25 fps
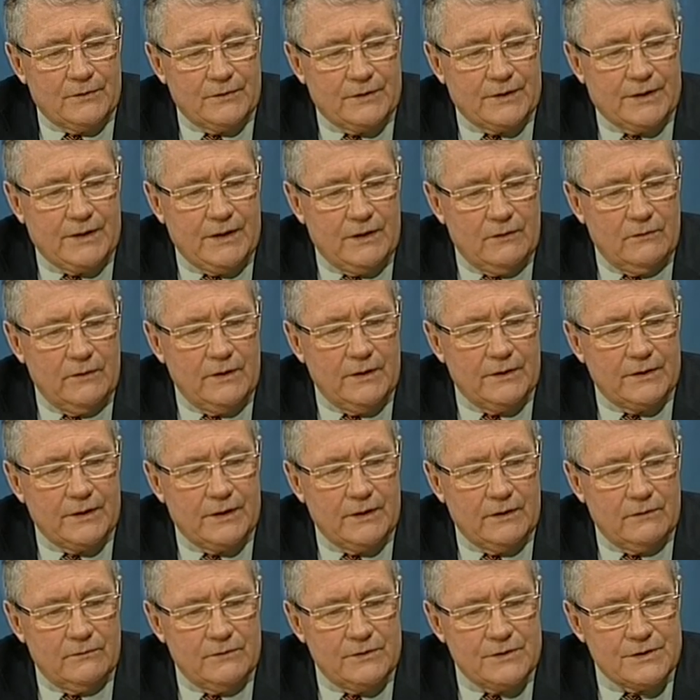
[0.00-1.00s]
to Kerry, and
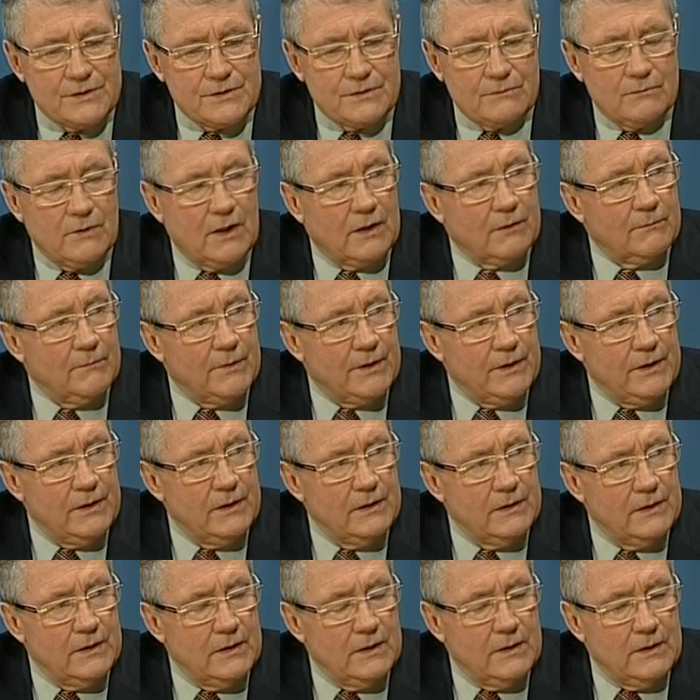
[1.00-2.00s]
Kerry's rung
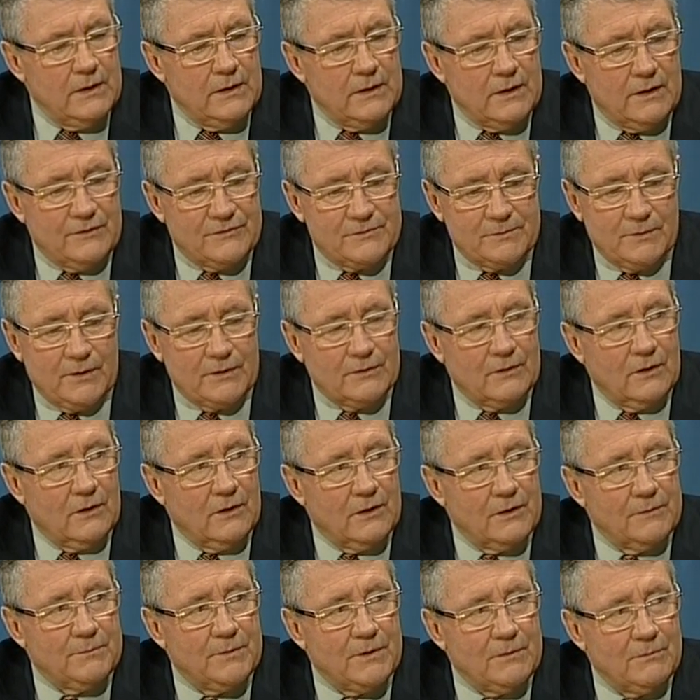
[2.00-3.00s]
me. And I've spoken to a
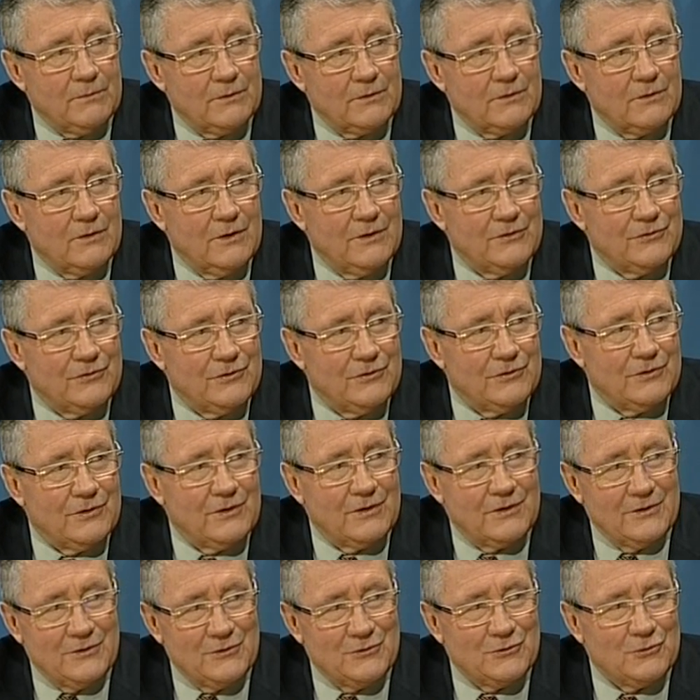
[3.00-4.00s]
lot of people in Christchurch,
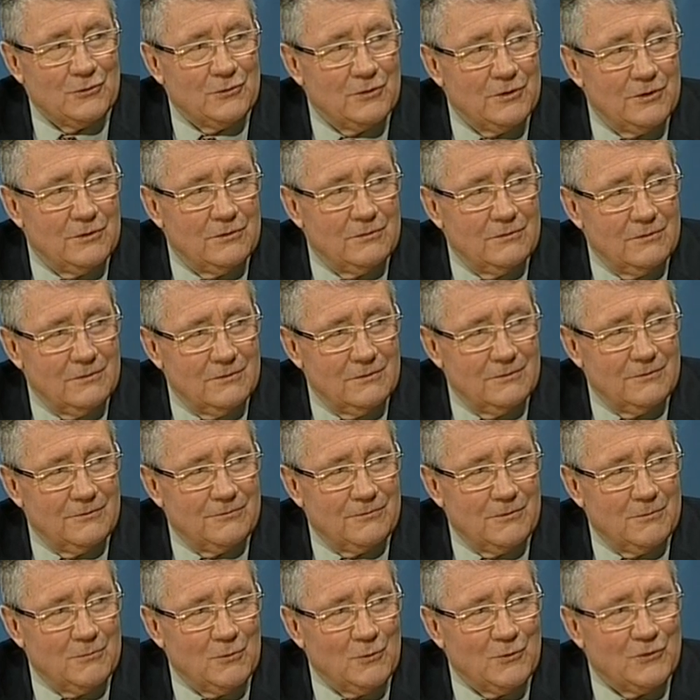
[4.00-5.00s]
I can assure you,
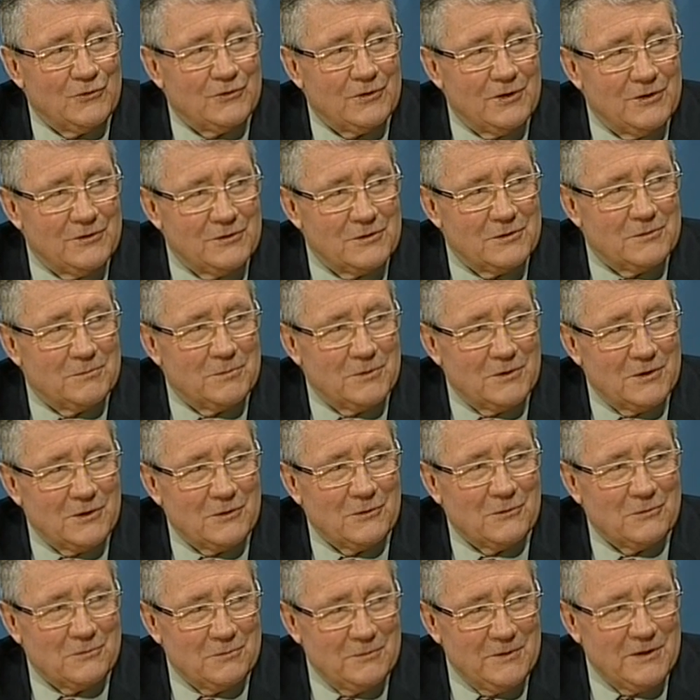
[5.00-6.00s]
from all sides of the
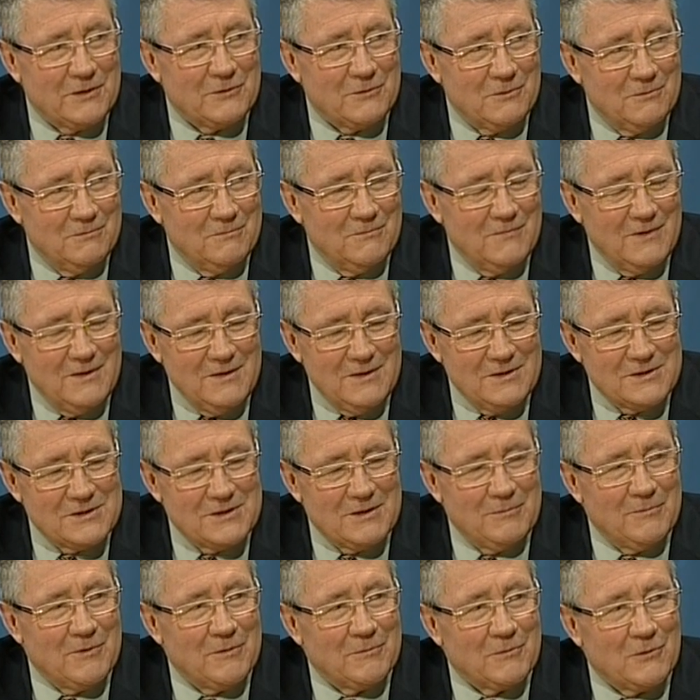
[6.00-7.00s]
political spectrum,
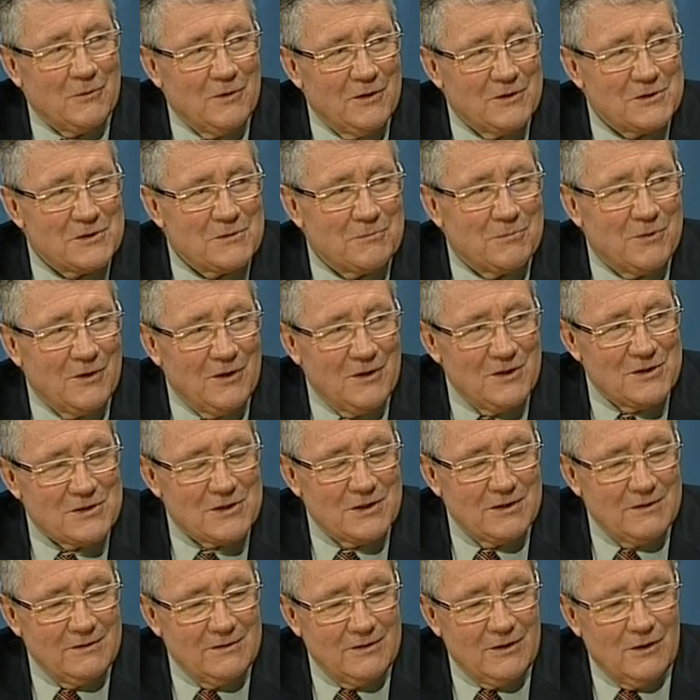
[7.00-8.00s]
some of them quite
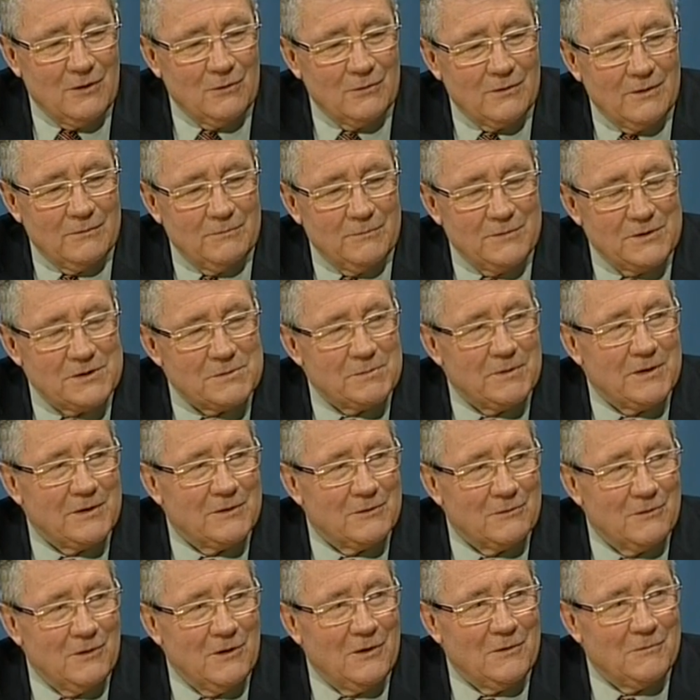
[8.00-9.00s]
surprising, and I'll be speaking
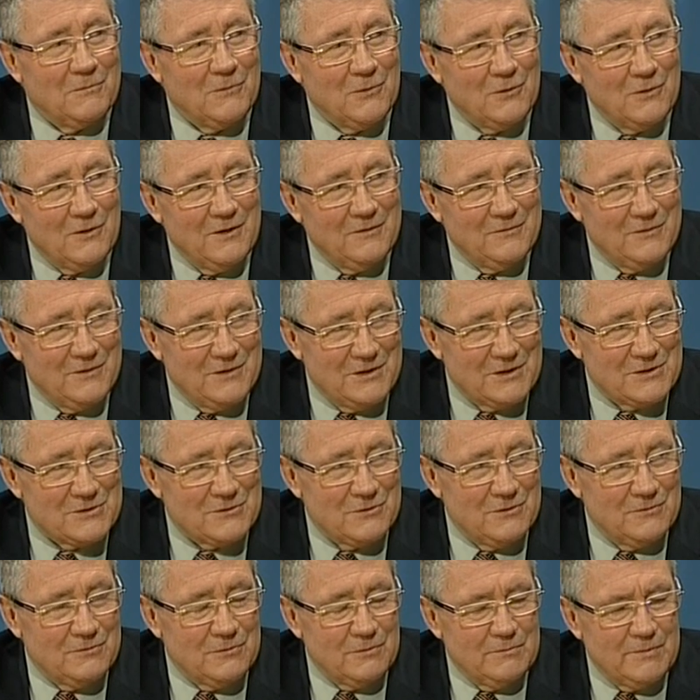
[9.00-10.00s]
to a lot more over the next
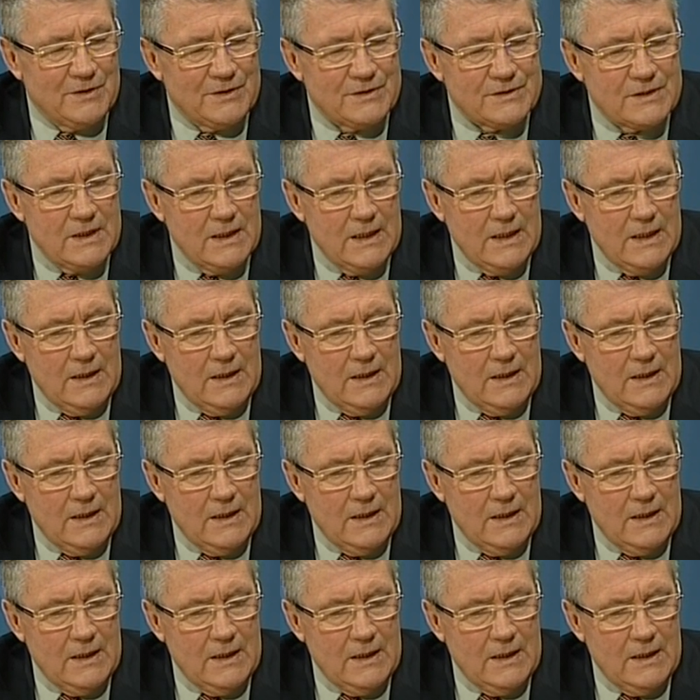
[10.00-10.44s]
3 or 4 months.